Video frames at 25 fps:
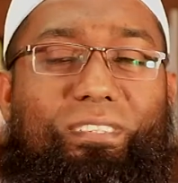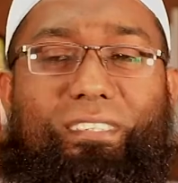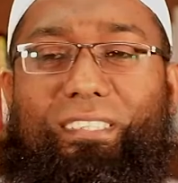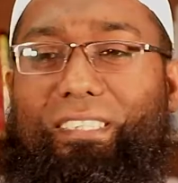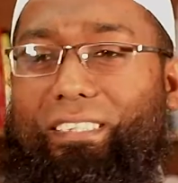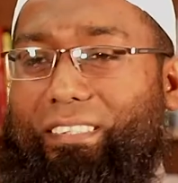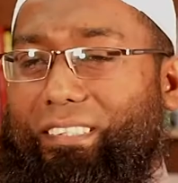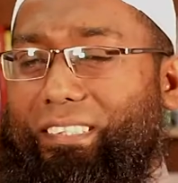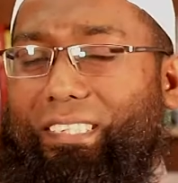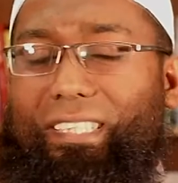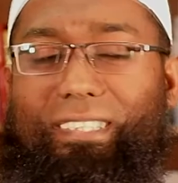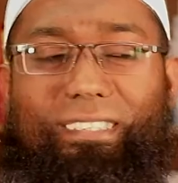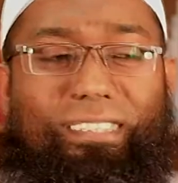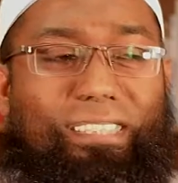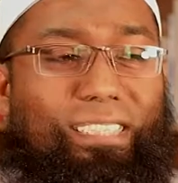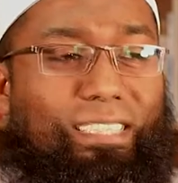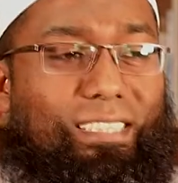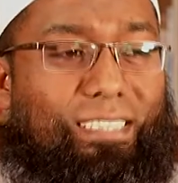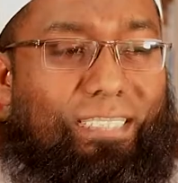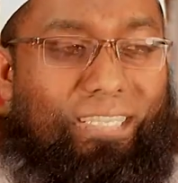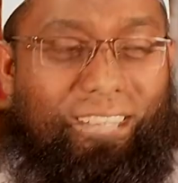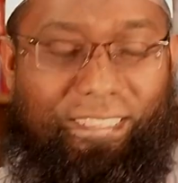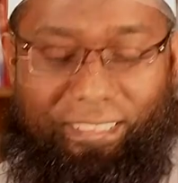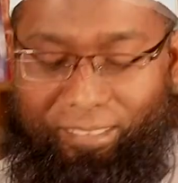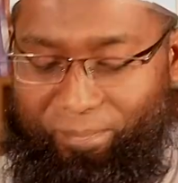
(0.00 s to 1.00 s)
see,
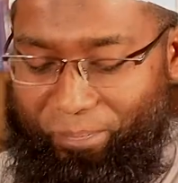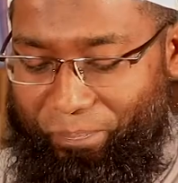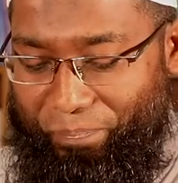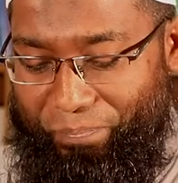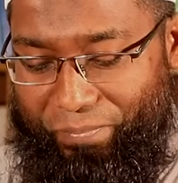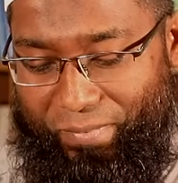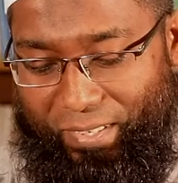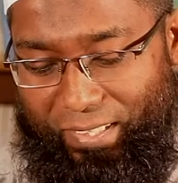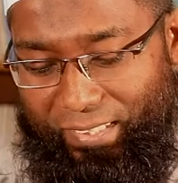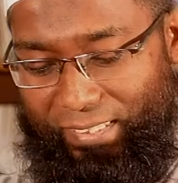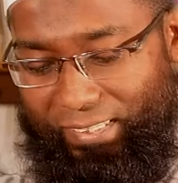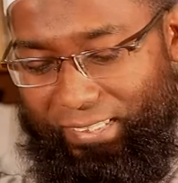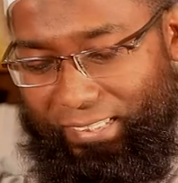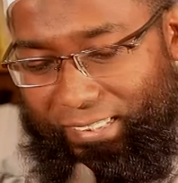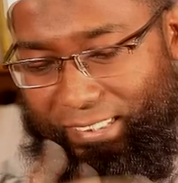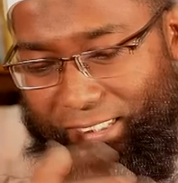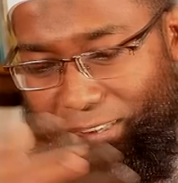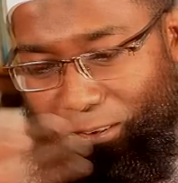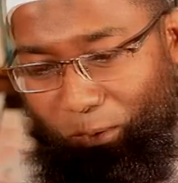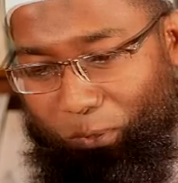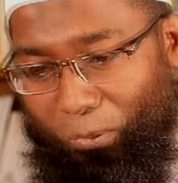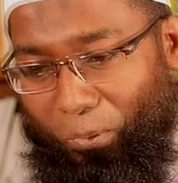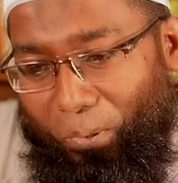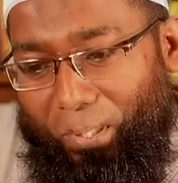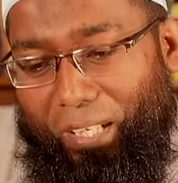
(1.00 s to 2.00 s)
just
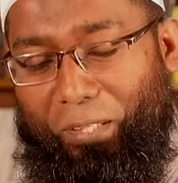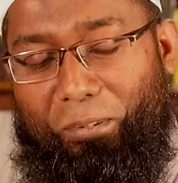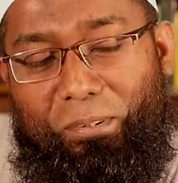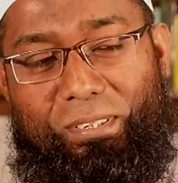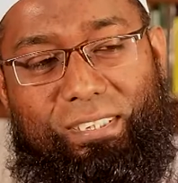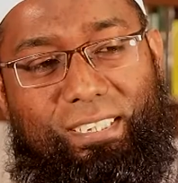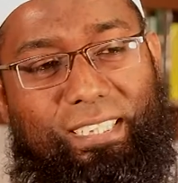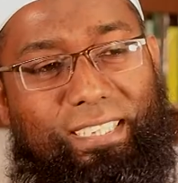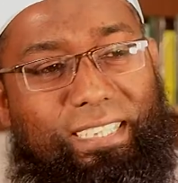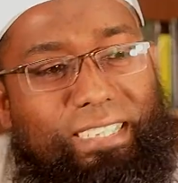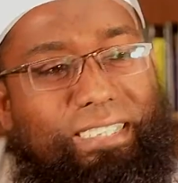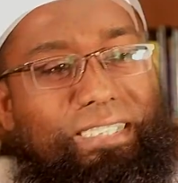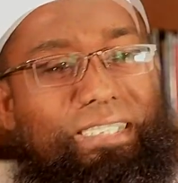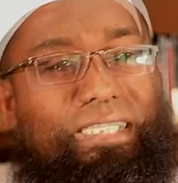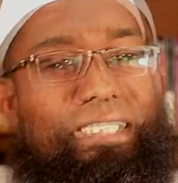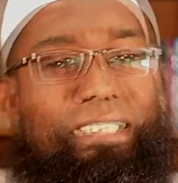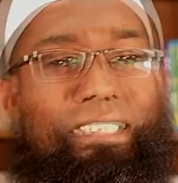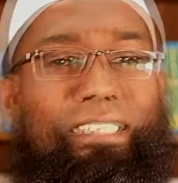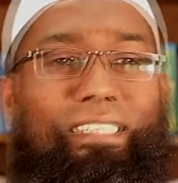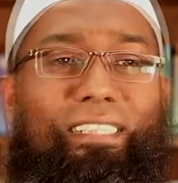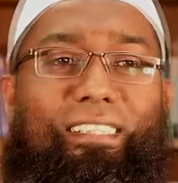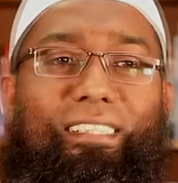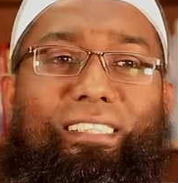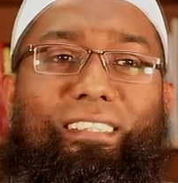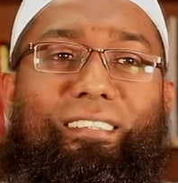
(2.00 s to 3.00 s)
you go outside and
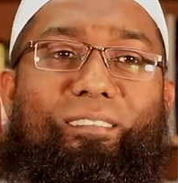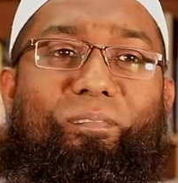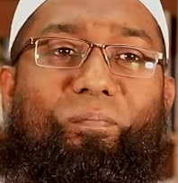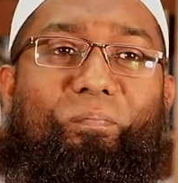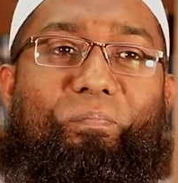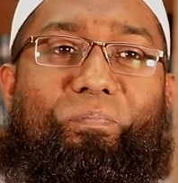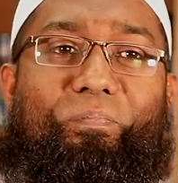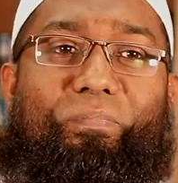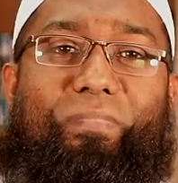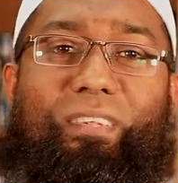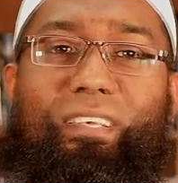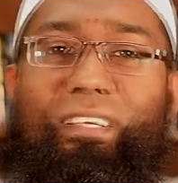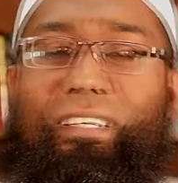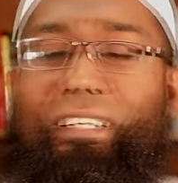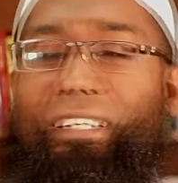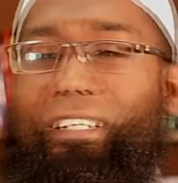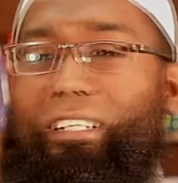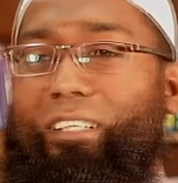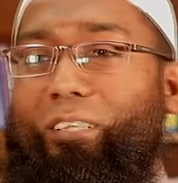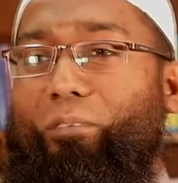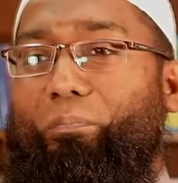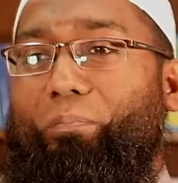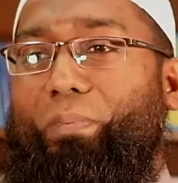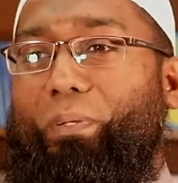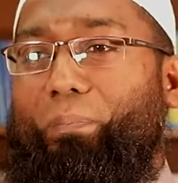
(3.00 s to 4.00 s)
see,
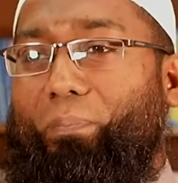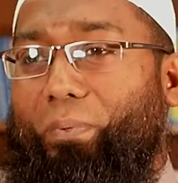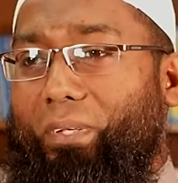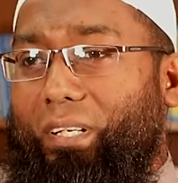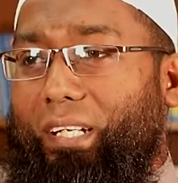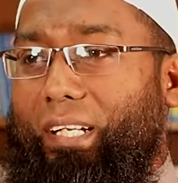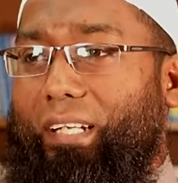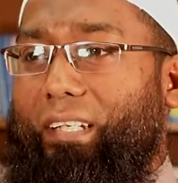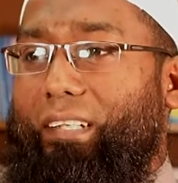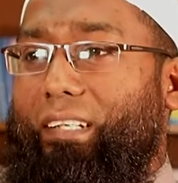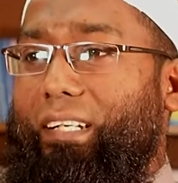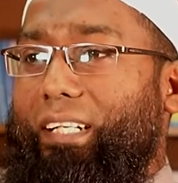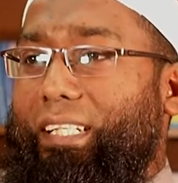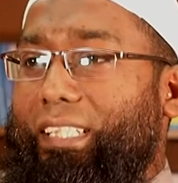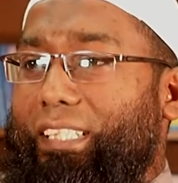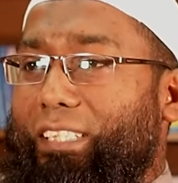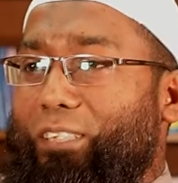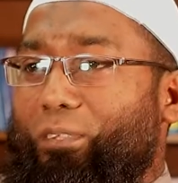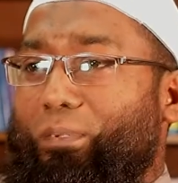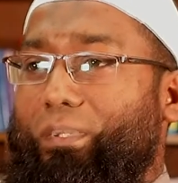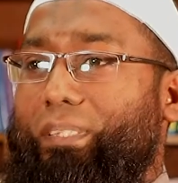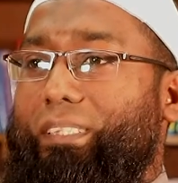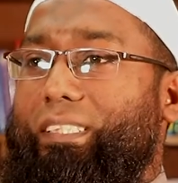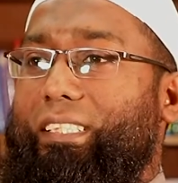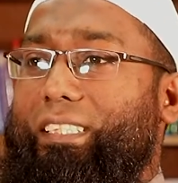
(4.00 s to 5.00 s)
people are
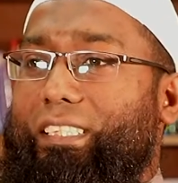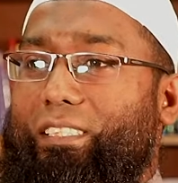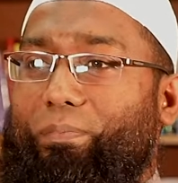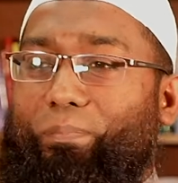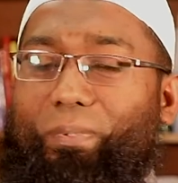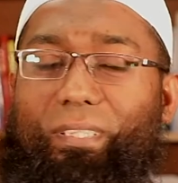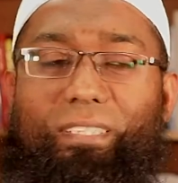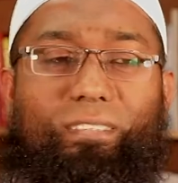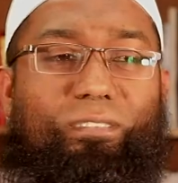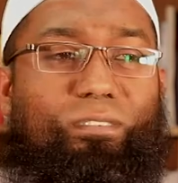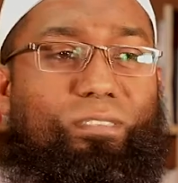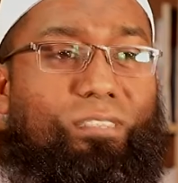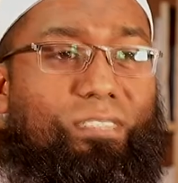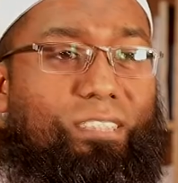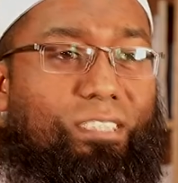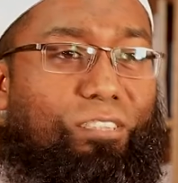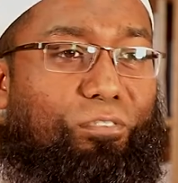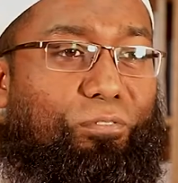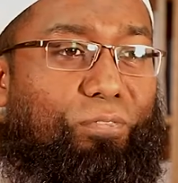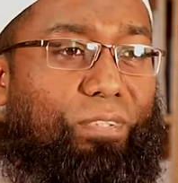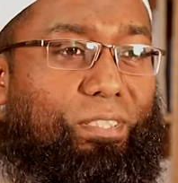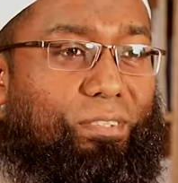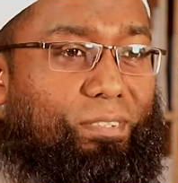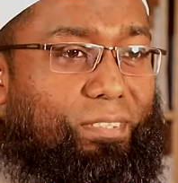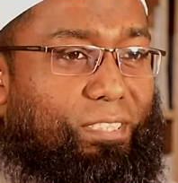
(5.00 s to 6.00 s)
running with the smartphone, with the
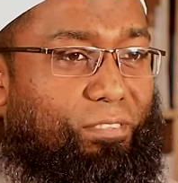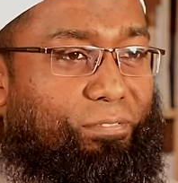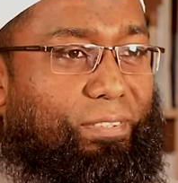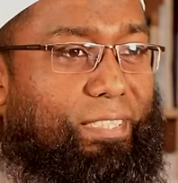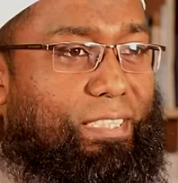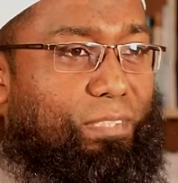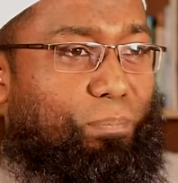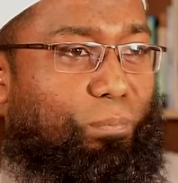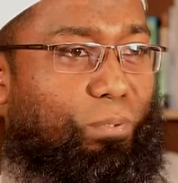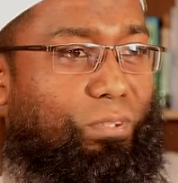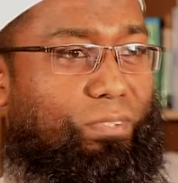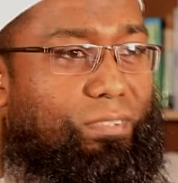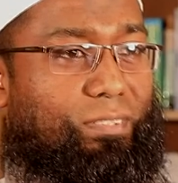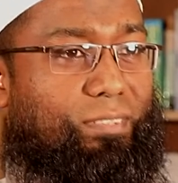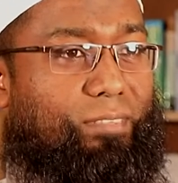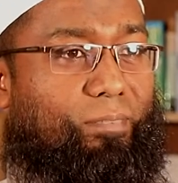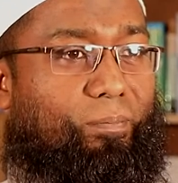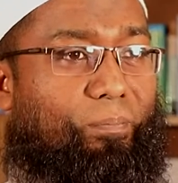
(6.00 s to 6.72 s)
Facebook.